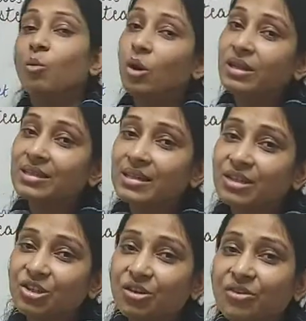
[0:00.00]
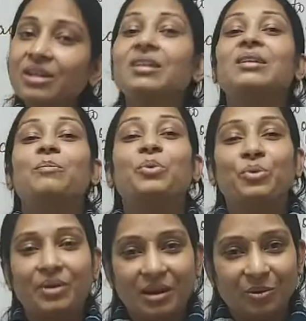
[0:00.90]
What is it, children?
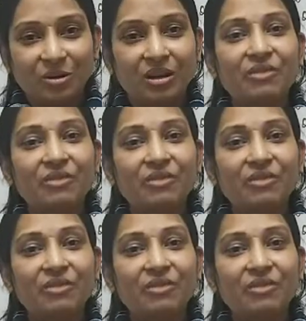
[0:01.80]
Pronoun.